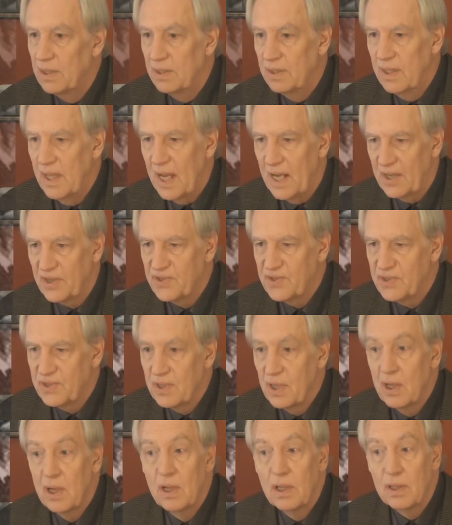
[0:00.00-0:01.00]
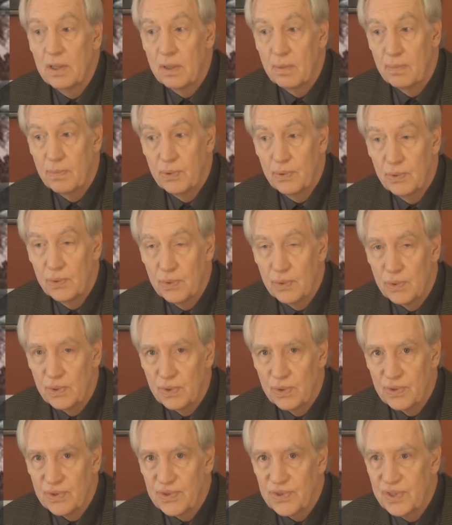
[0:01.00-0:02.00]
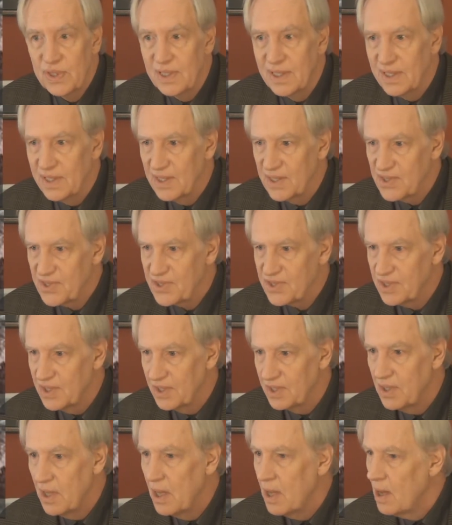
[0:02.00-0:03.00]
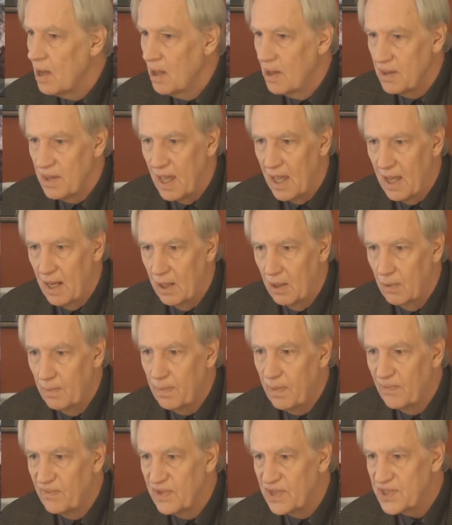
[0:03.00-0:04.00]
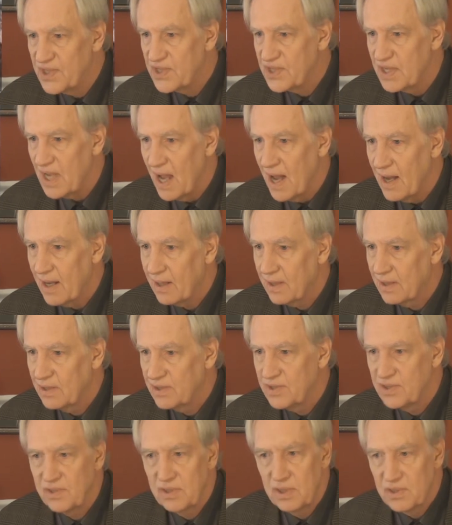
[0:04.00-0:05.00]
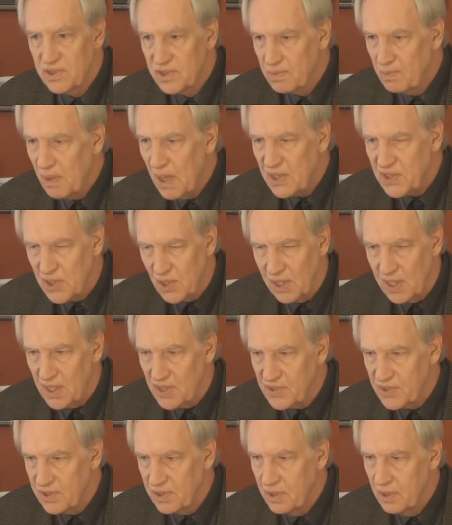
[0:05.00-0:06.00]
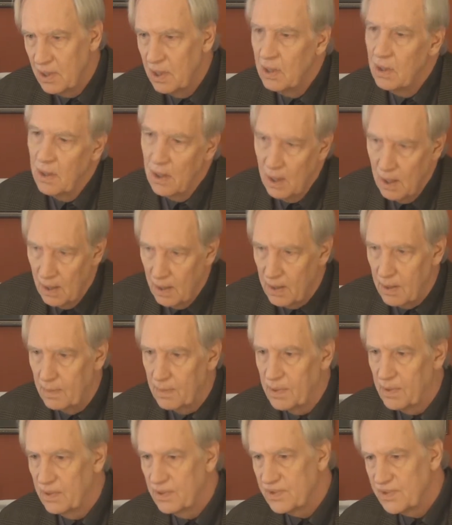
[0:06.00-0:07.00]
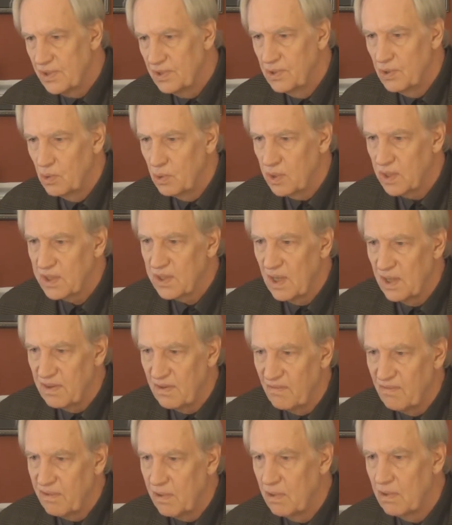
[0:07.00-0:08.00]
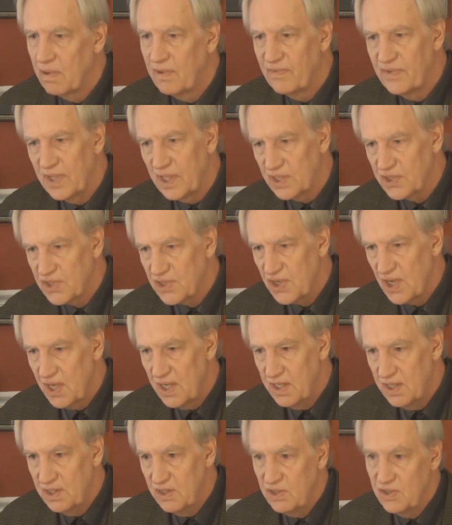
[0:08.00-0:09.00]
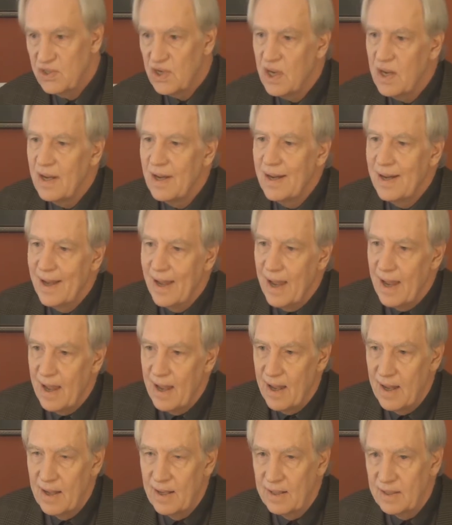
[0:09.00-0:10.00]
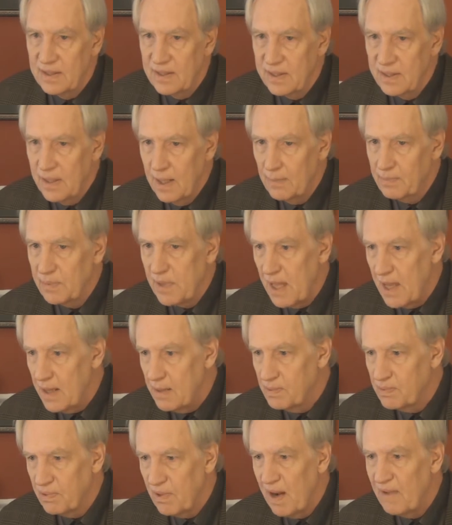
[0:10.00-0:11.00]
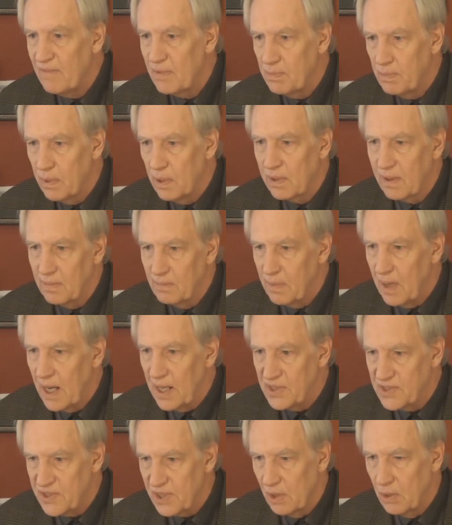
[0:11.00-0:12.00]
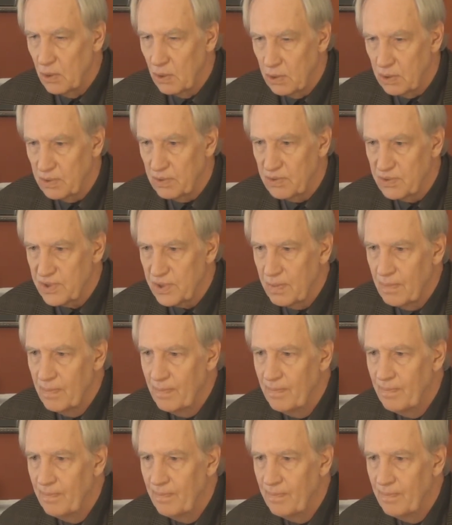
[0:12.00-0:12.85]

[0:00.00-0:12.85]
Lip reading: Next, the pools enlisted the help of the stock's specialist, the person who worked on the floor of the exchange and kept a private book of buy-sell orders.